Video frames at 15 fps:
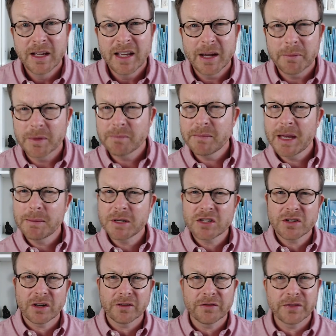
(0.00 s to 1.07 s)
And we maybe
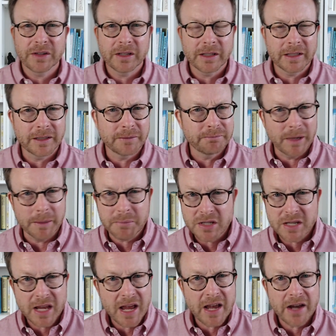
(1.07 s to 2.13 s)
start feeling
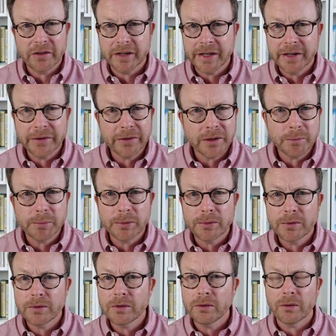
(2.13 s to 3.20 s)
upset or
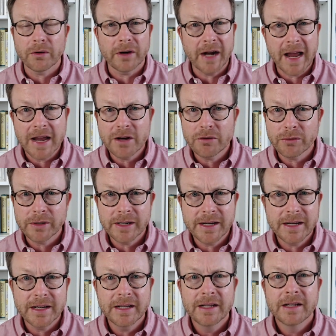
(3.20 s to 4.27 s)
irritable or
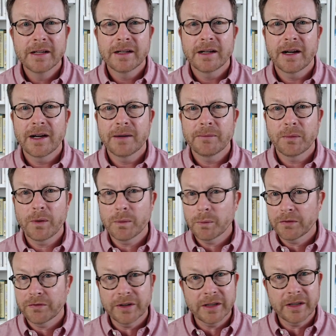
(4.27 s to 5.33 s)
angry when we're
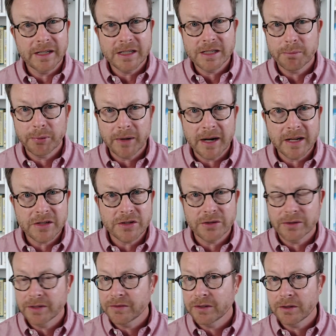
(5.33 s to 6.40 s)
feeling depressed or
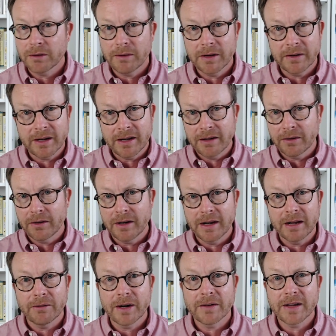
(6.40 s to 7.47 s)
even
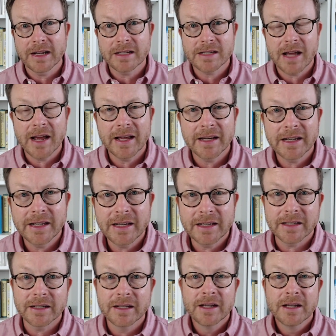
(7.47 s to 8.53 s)
around anxiety.
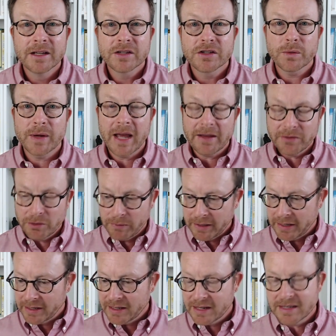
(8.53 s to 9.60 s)
And so we have to
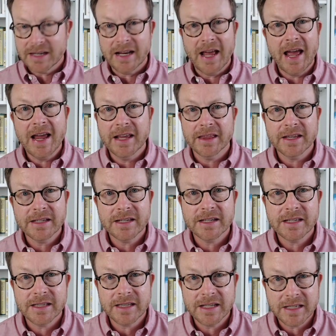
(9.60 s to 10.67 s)
recognize that, hey, this
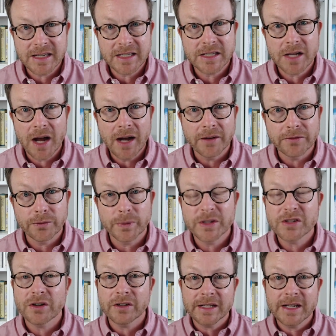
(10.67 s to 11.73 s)
is tough. We
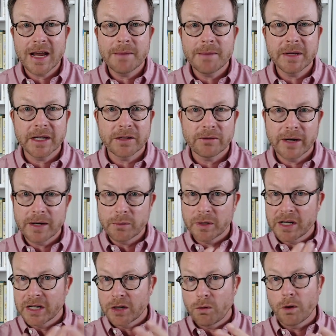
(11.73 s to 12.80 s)
start naming it, right? We're
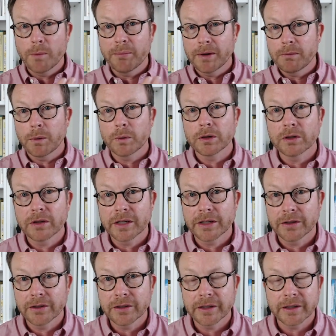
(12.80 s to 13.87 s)
going to incorporate what we're learning
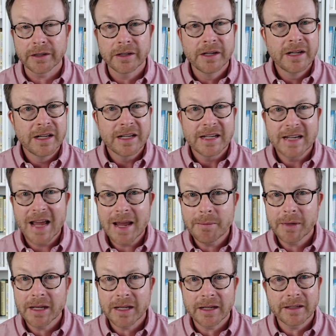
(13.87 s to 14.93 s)
earlier,
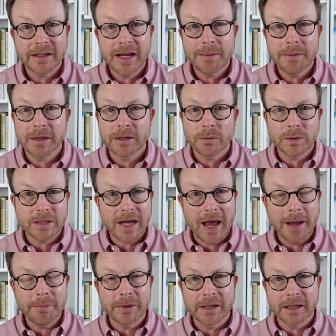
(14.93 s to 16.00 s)
naming what's
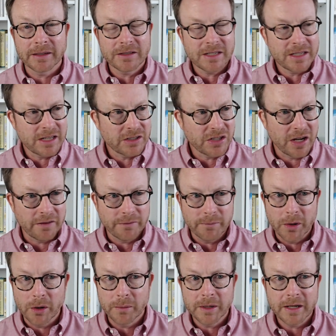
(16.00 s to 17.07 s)
happening. This is a tough
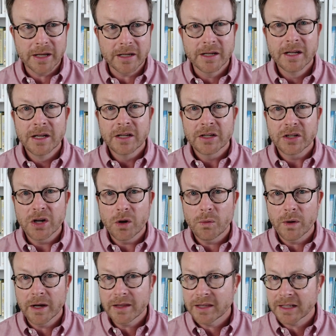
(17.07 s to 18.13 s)
moment. And you know
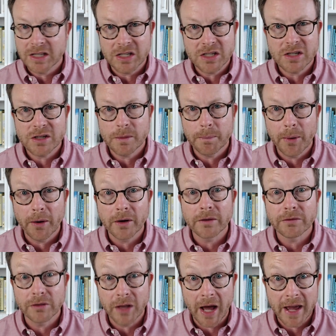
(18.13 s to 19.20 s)
what? Like, this is a part
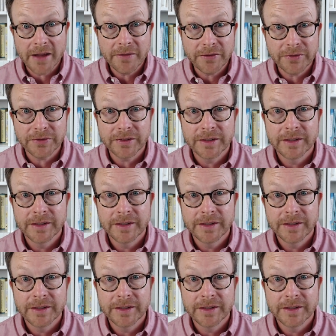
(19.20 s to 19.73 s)
of life.